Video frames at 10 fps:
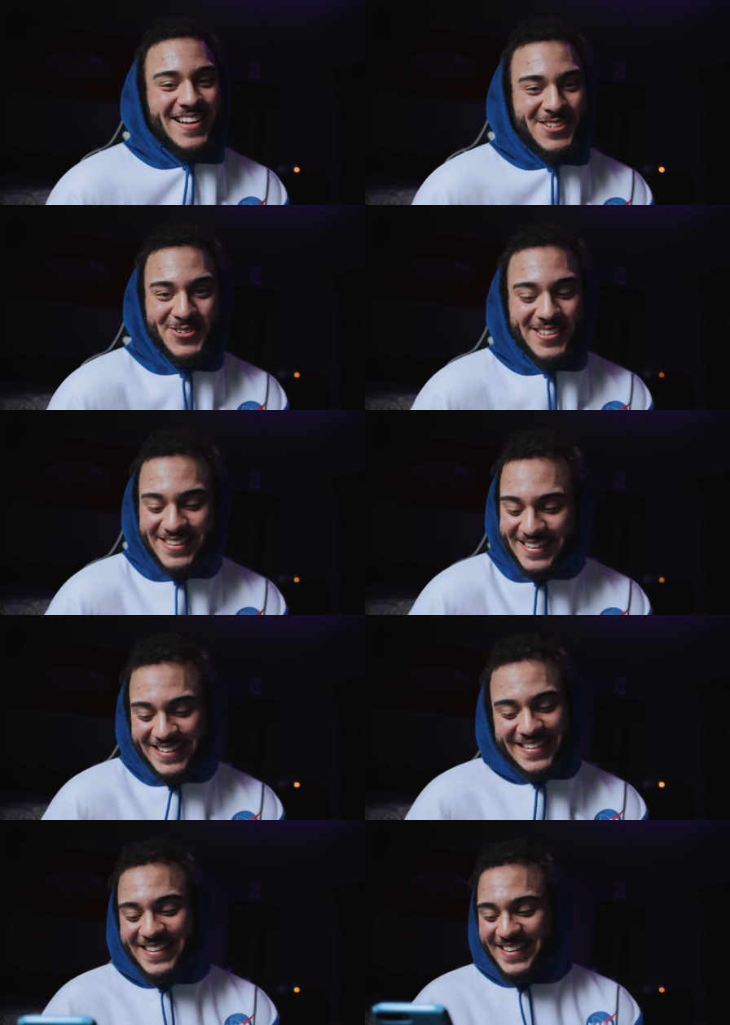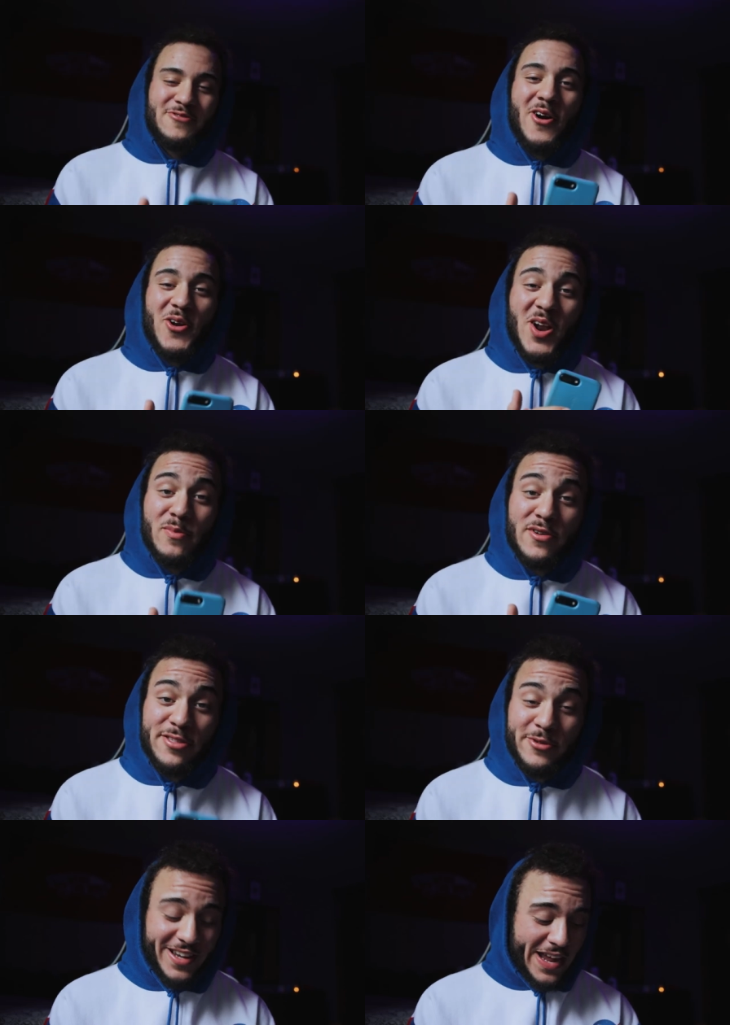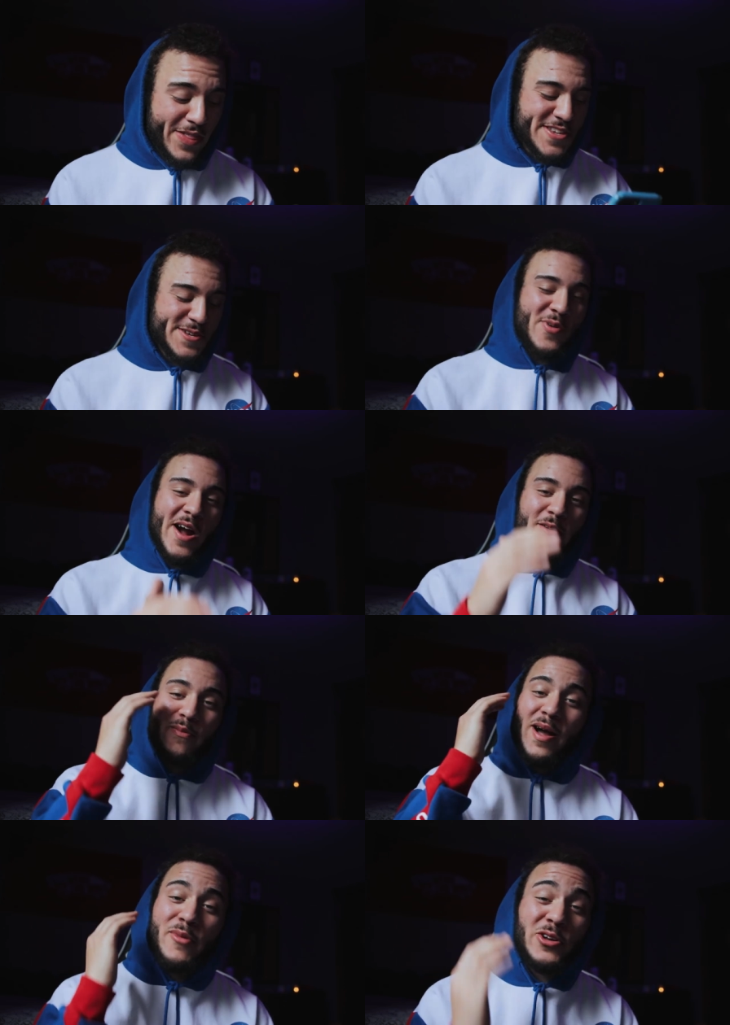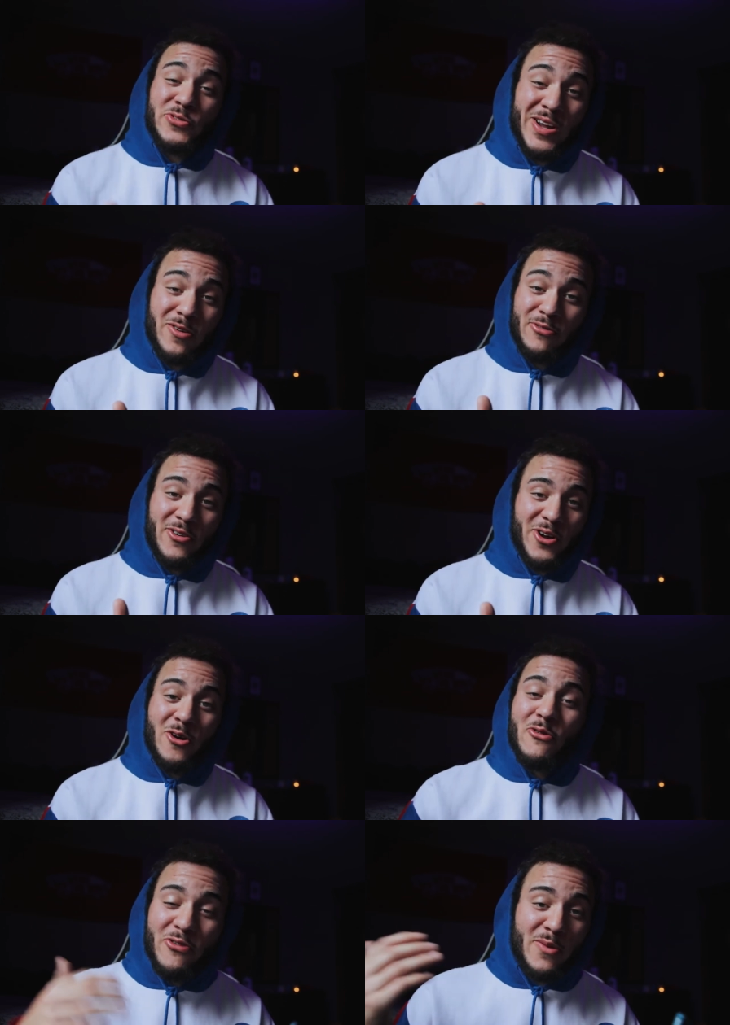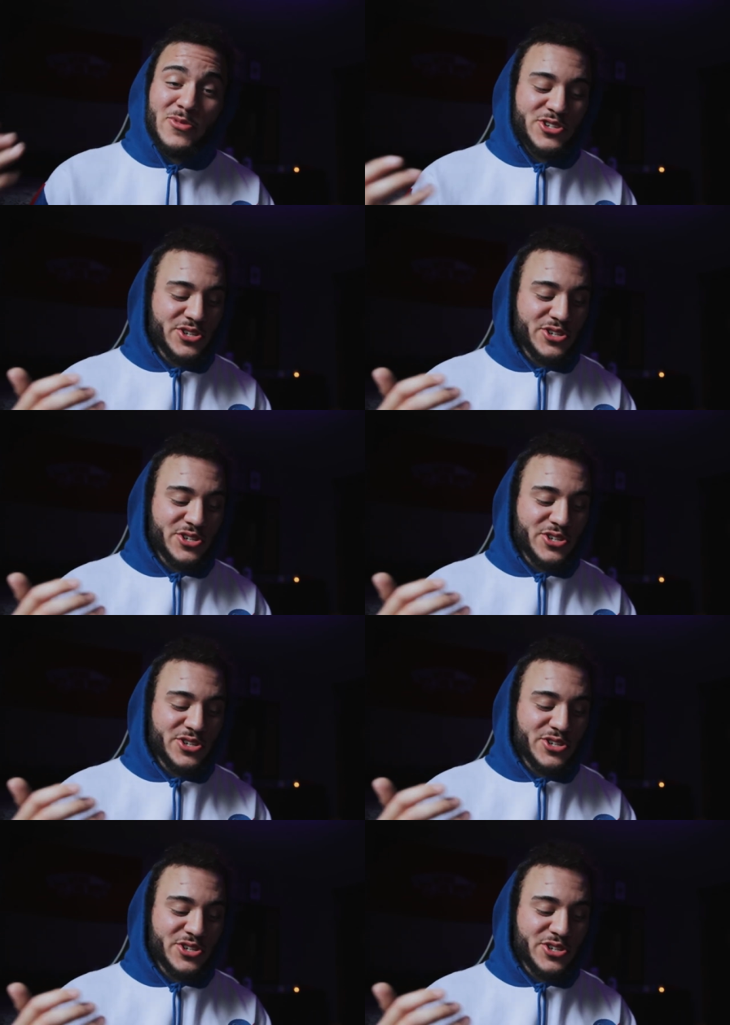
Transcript: That's really it. Photo number three, and this is probably my most favorite photo from the